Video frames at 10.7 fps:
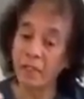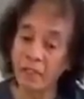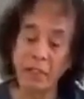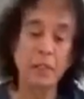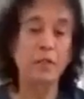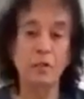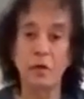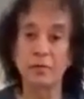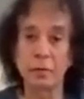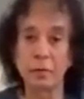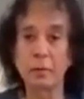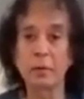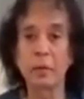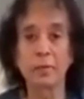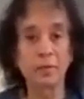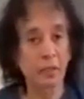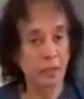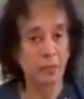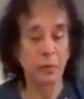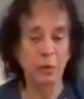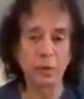therekitta softer up to
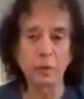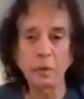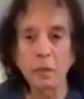this point?